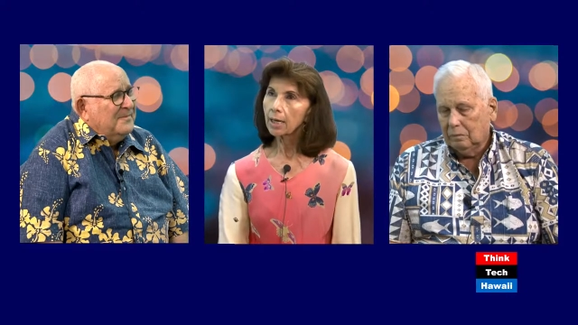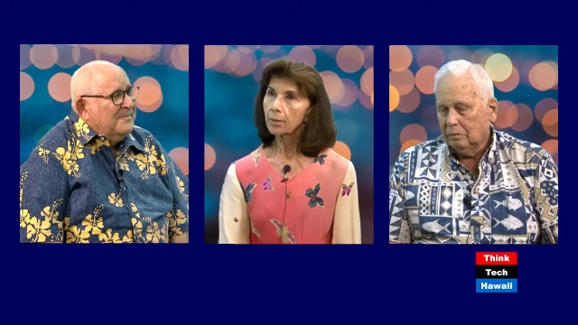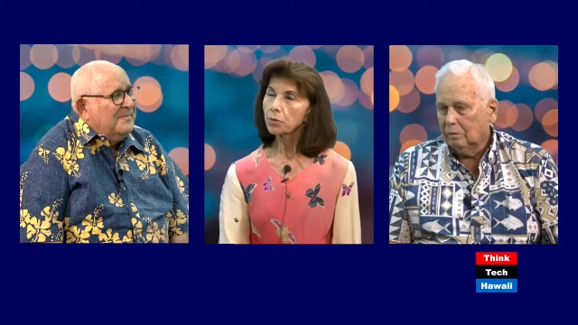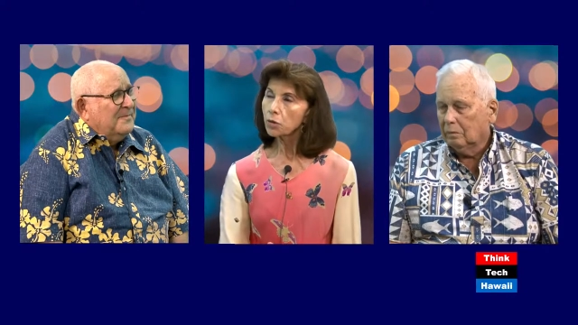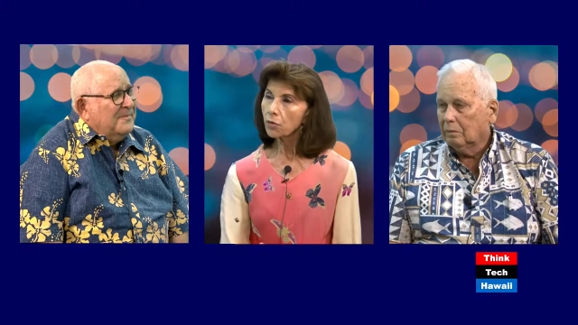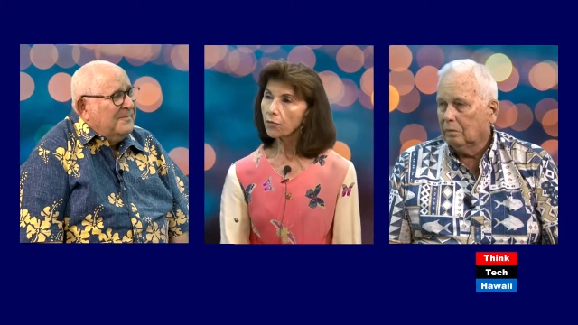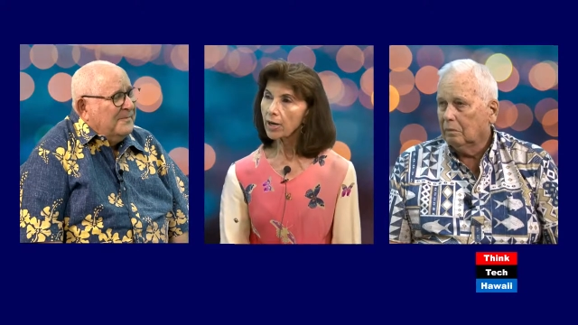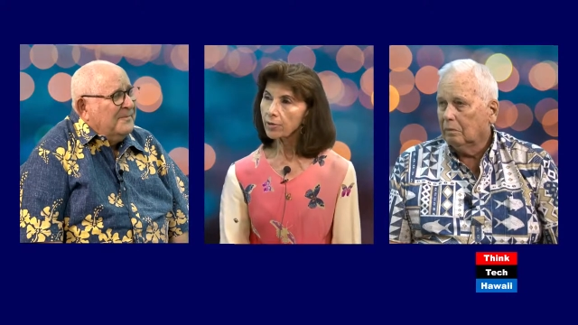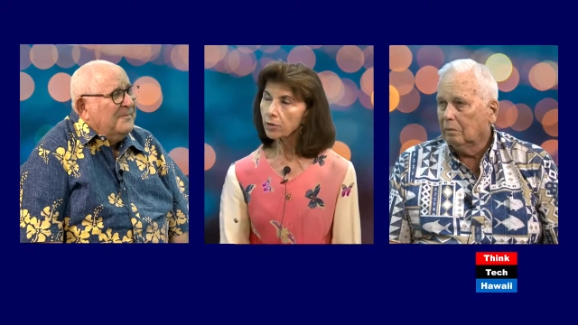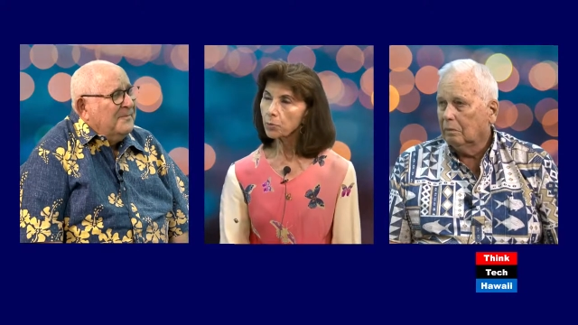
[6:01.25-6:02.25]
Speaker 1: um,
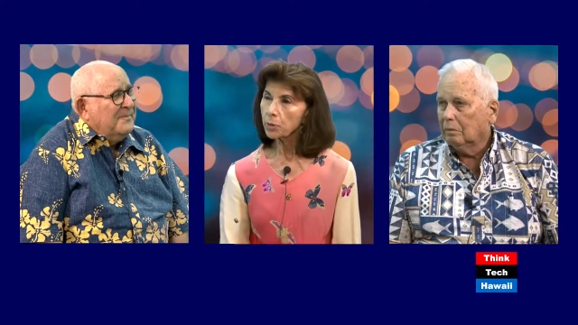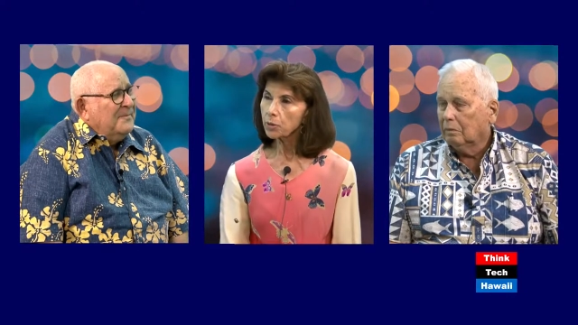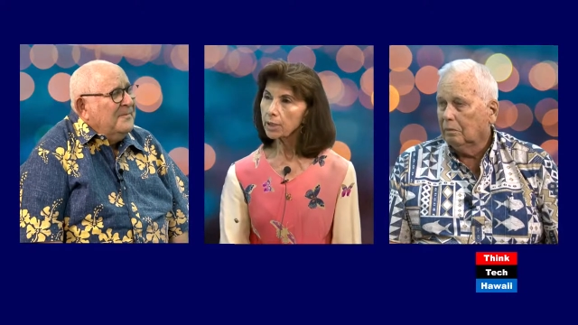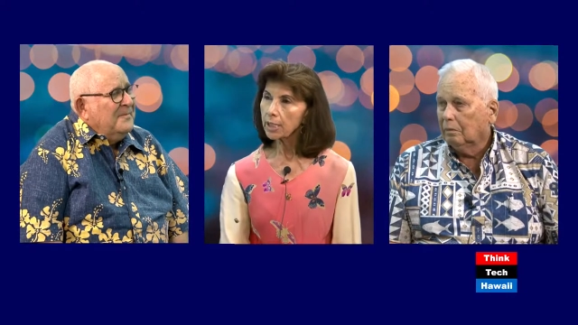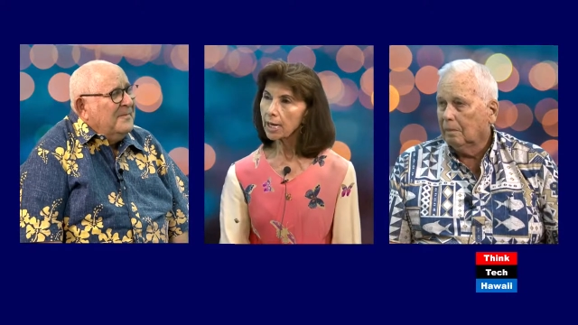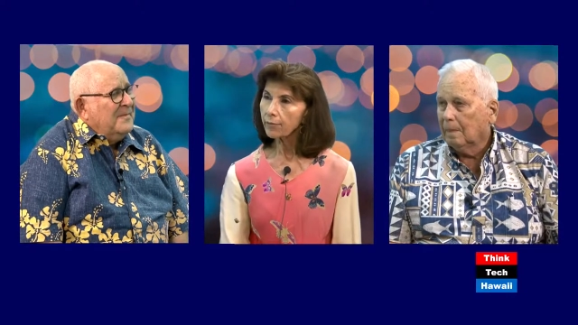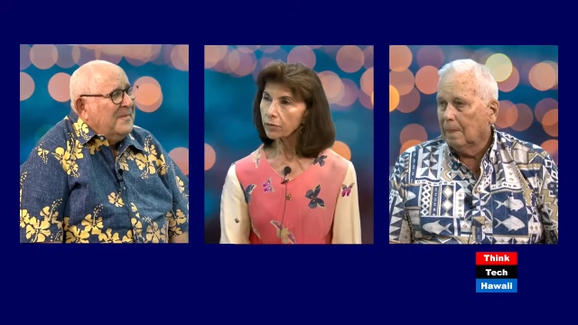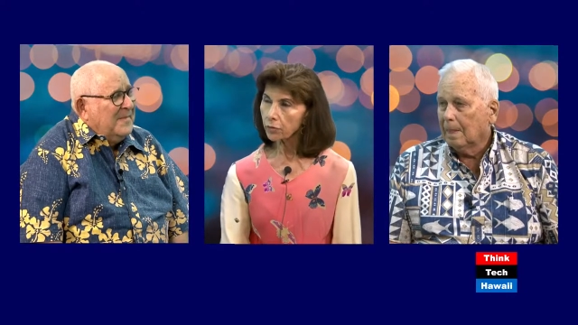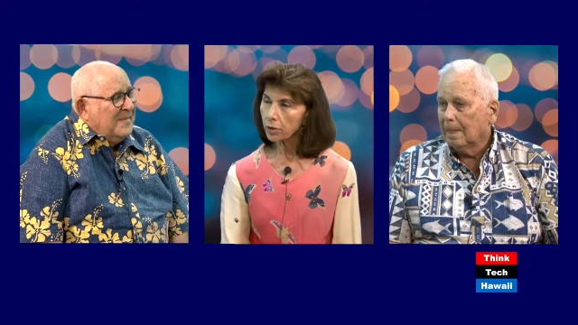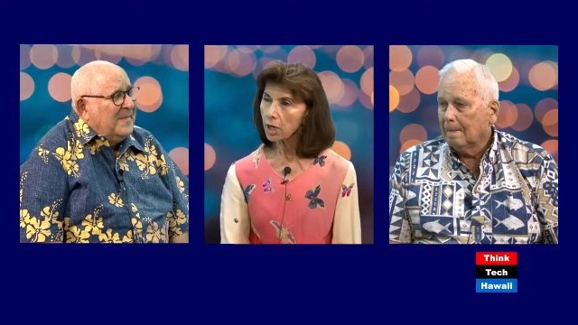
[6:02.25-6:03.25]
unify the community
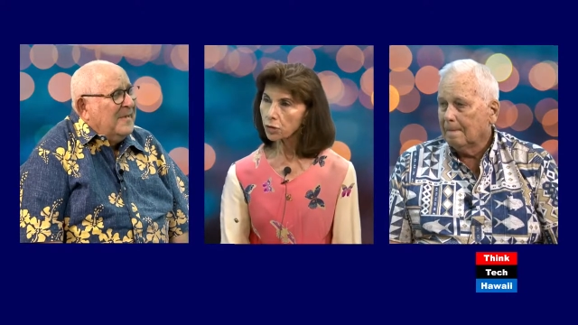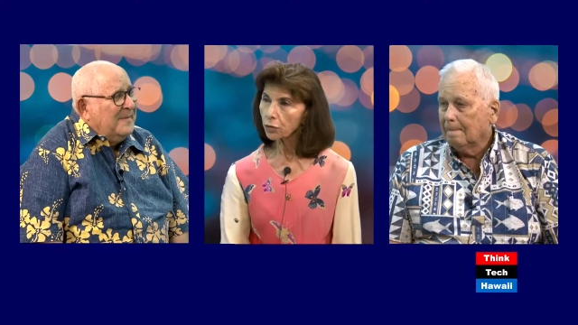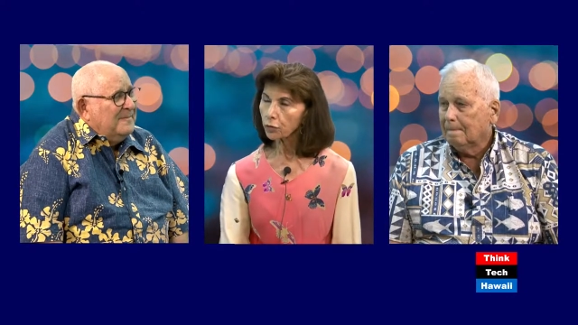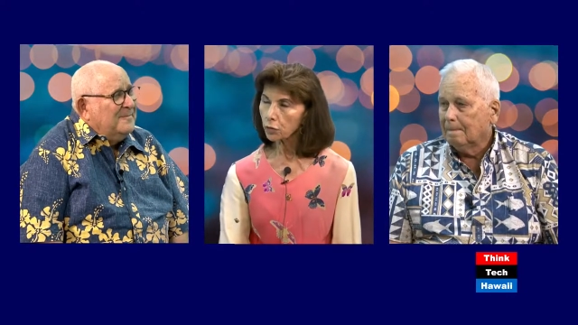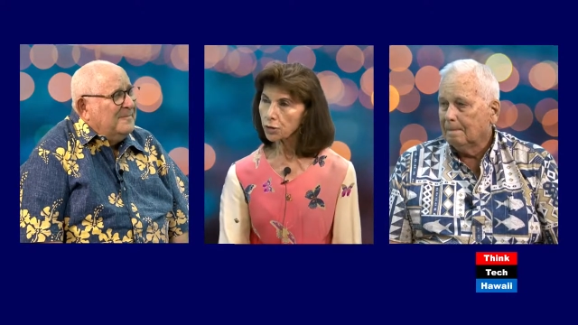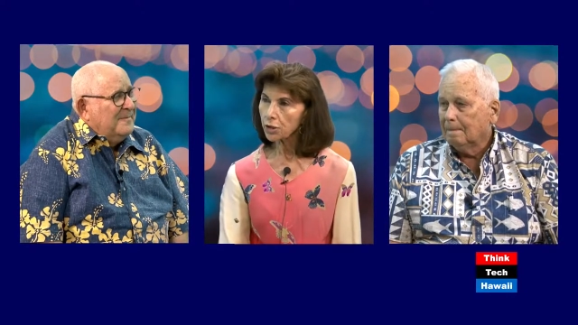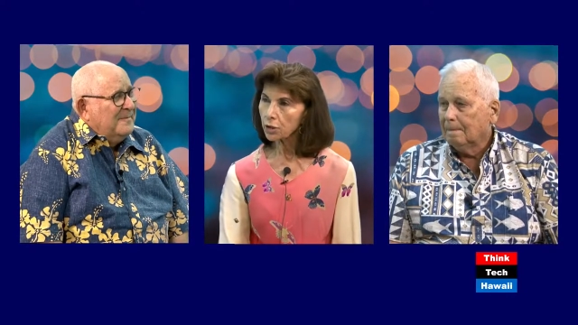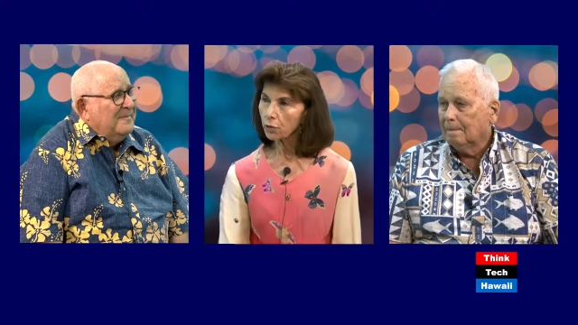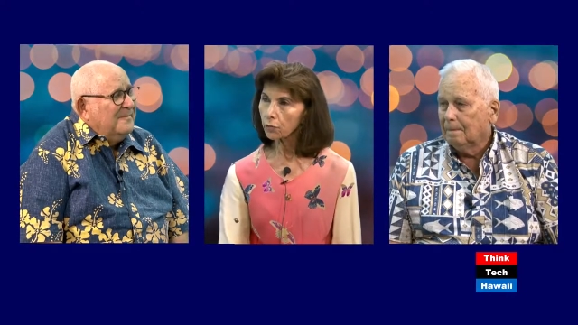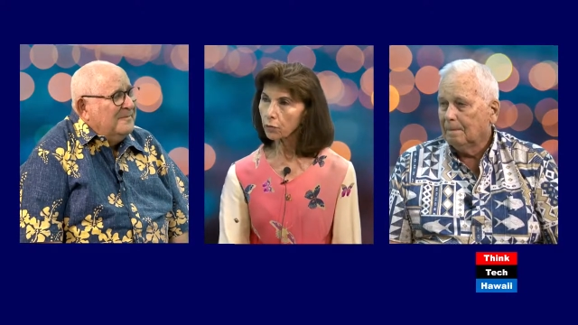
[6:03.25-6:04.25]
after the
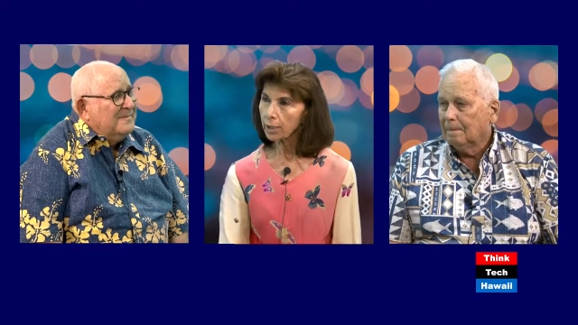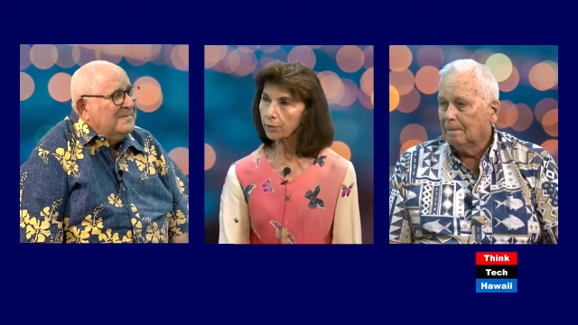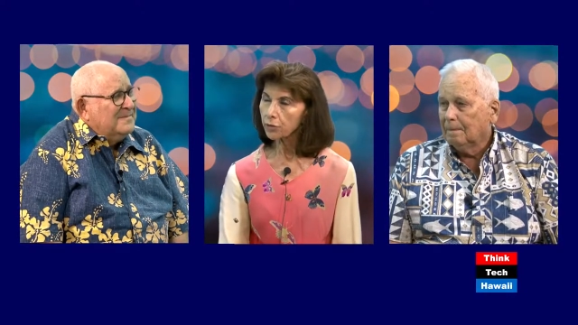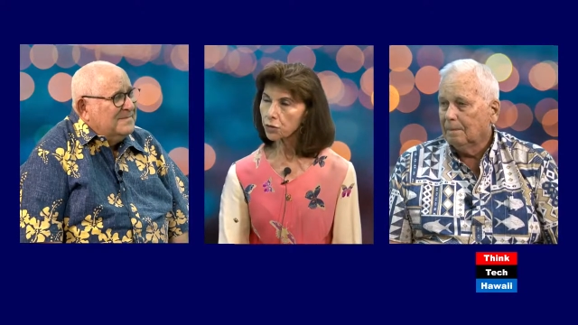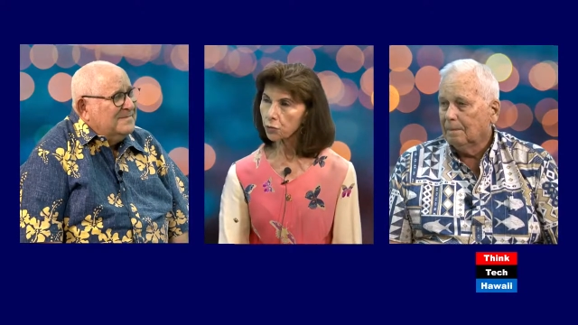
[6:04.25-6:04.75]
controversy over H